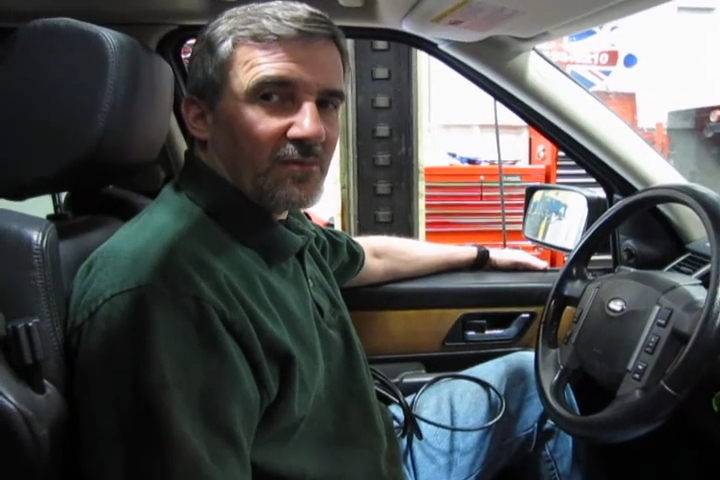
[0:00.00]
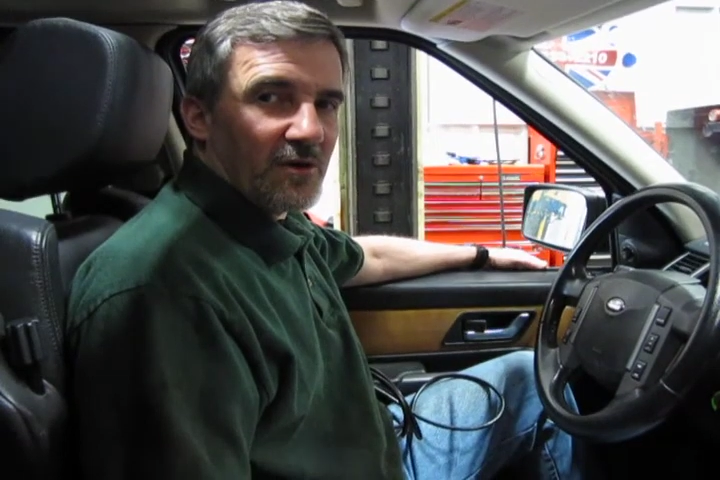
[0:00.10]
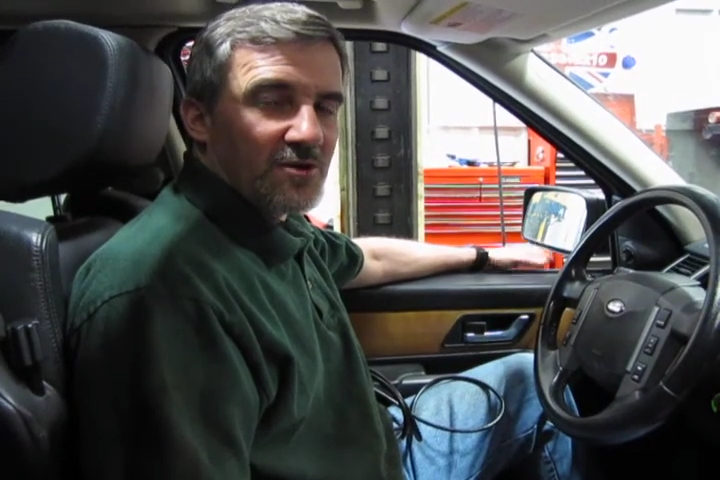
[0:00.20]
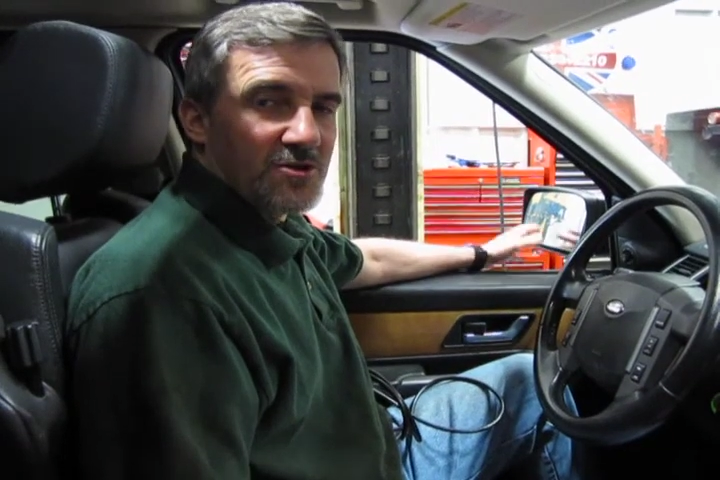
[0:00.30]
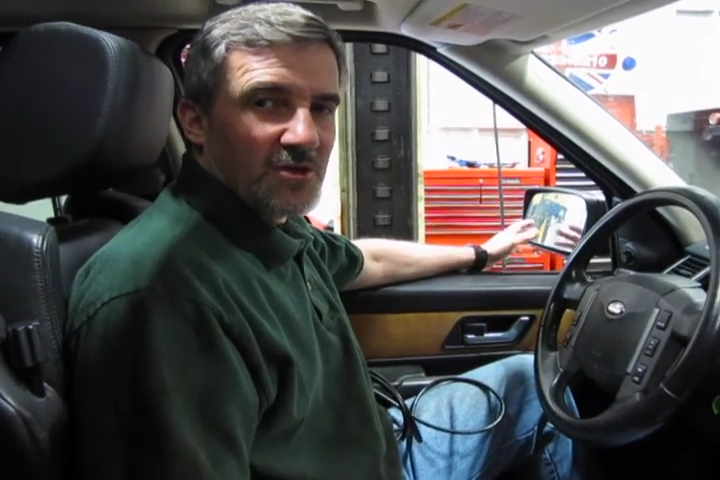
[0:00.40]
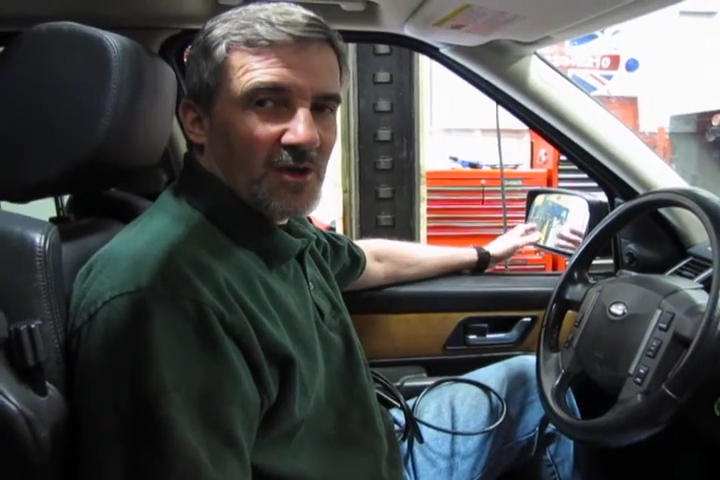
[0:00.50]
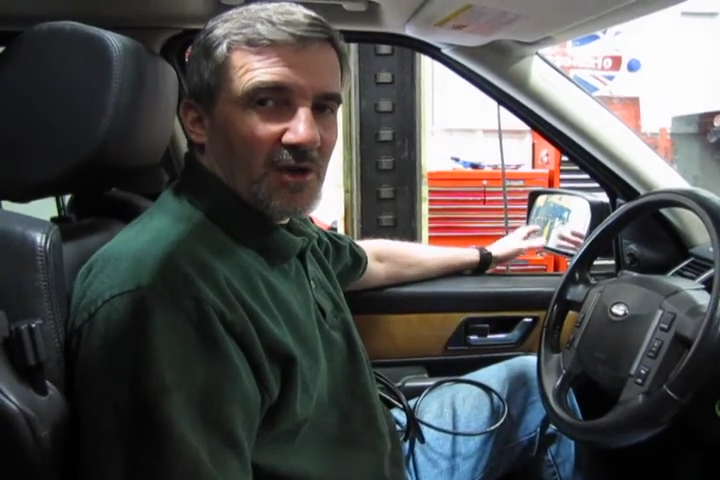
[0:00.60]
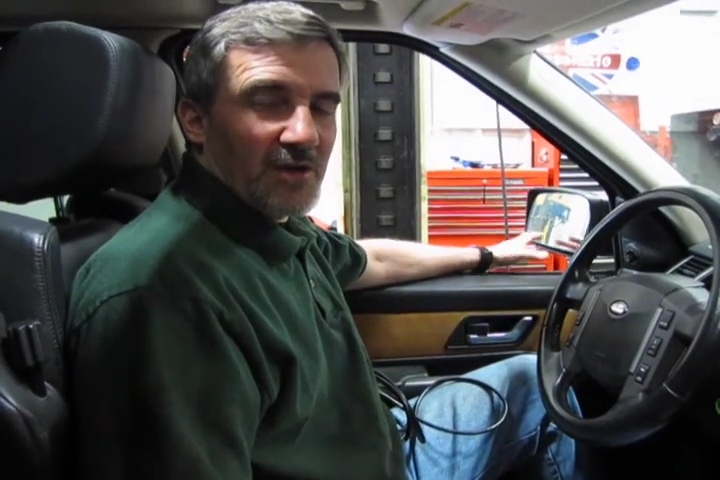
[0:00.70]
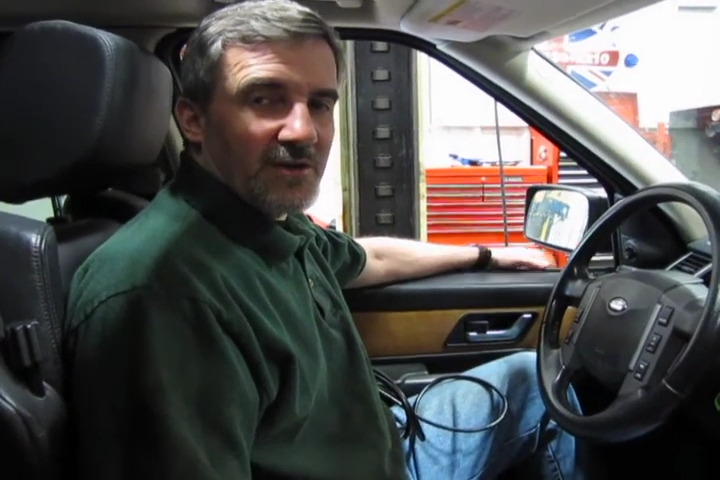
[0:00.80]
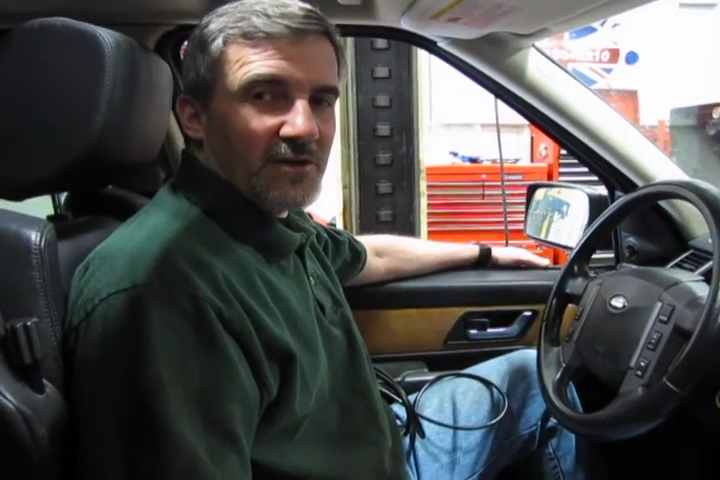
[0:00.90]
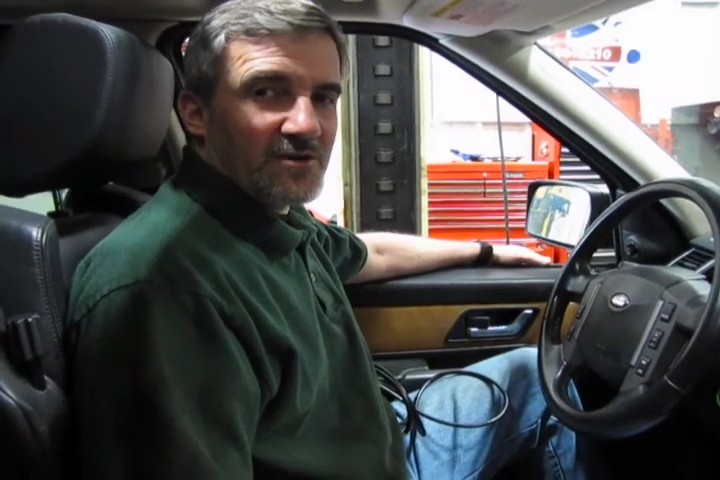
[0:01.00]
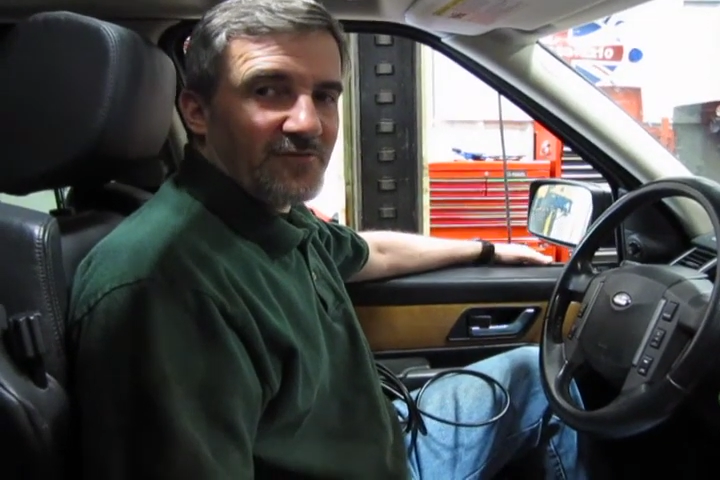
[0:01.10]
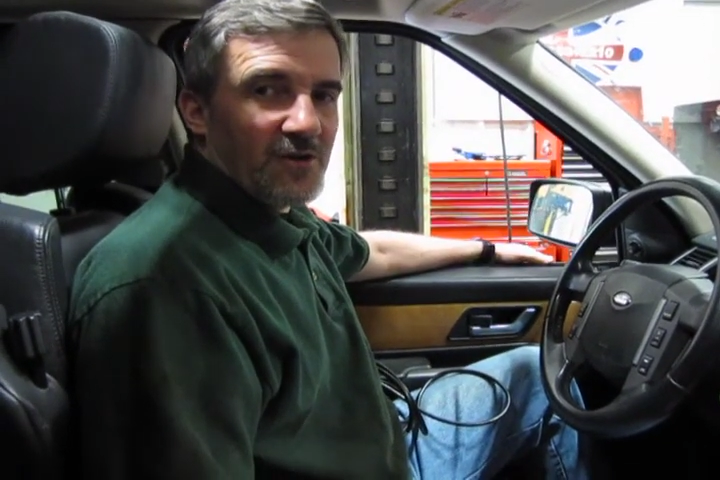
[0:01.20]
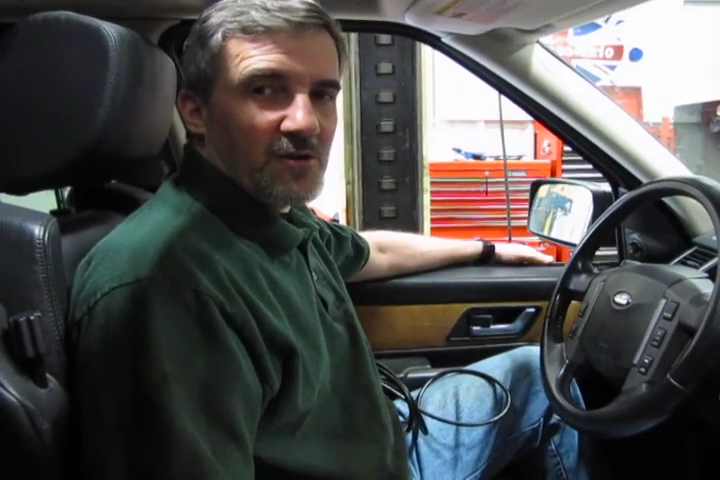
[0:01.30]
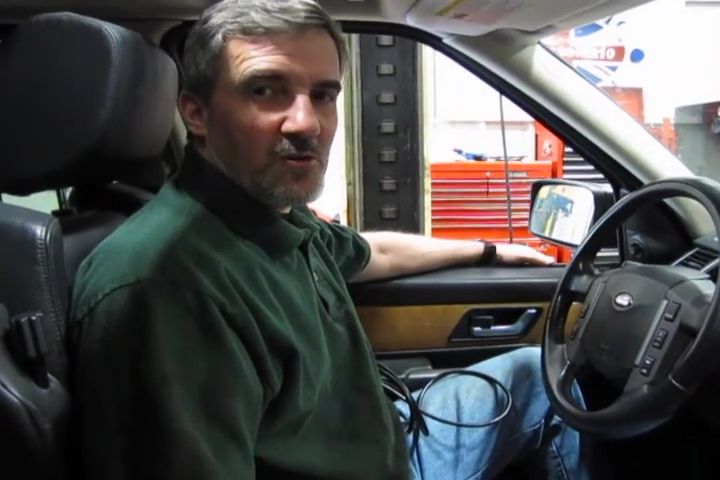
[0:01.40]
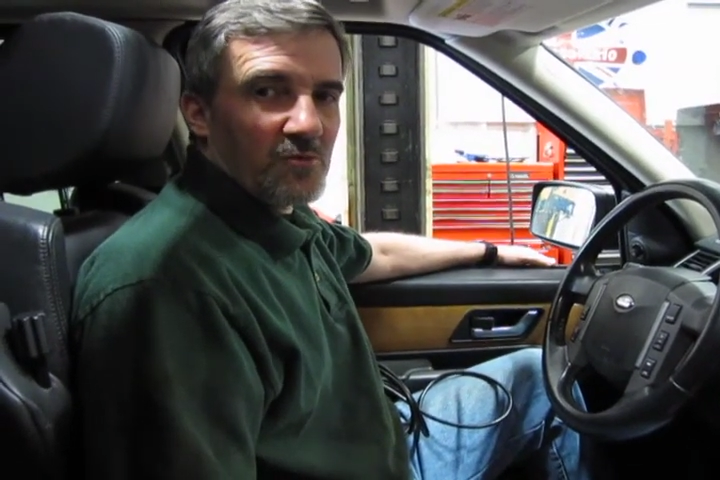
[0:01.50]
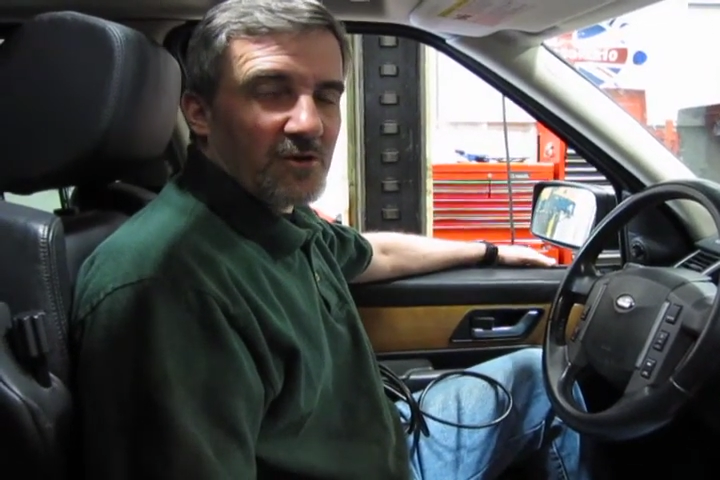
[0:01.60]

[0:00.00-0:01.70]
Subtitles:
British, and in this video we're